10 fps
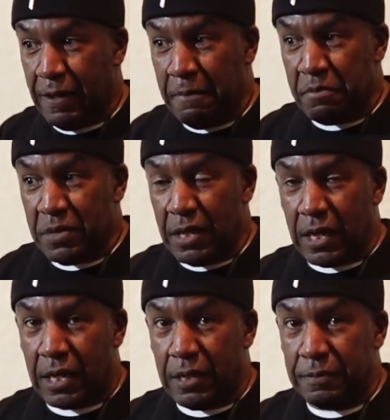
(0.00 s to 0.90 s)
so we saying
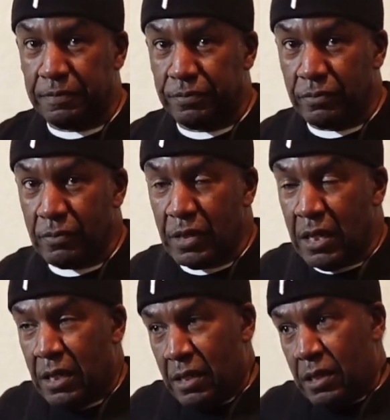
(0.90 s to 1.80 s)
84, 85,
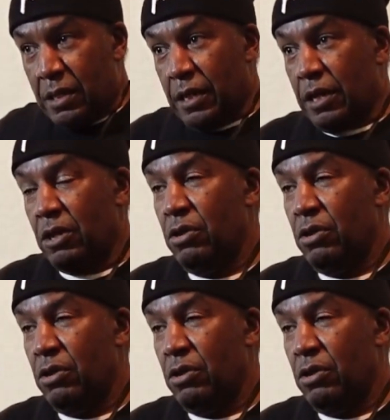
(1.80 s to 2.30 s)
86?